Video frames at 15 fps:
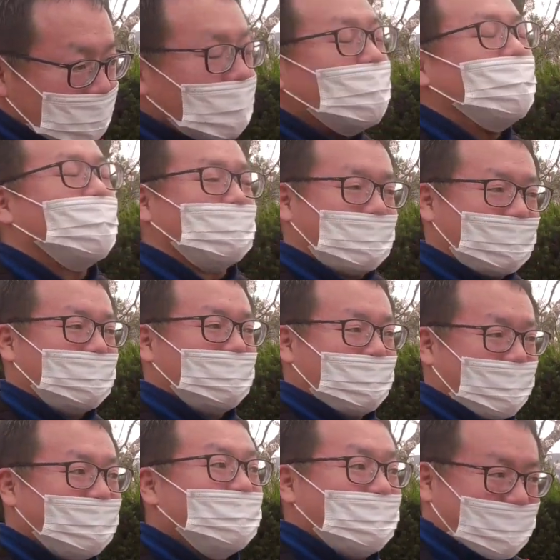Right? Yes, for
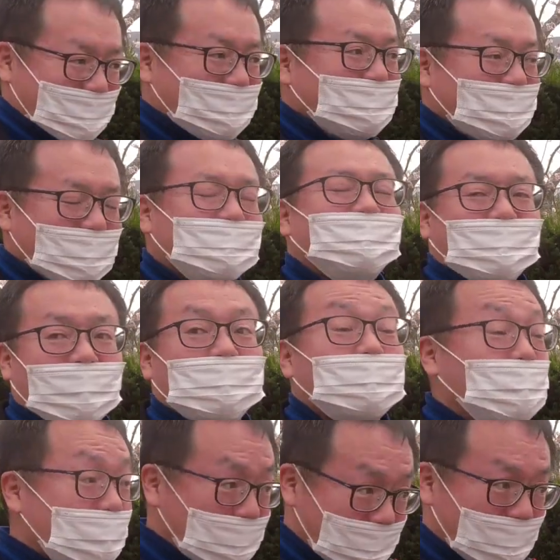each purpose. Yes,
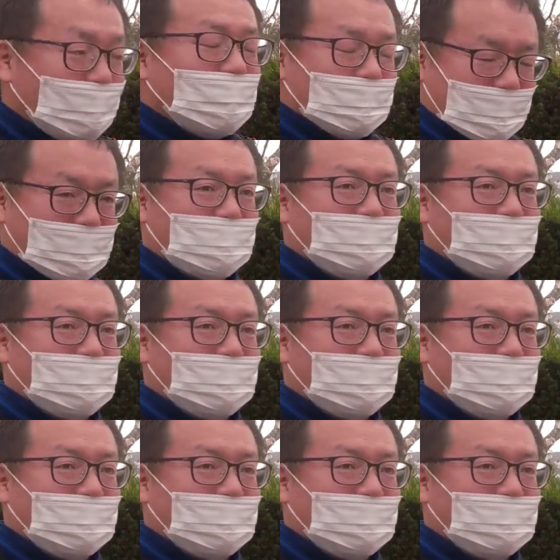right.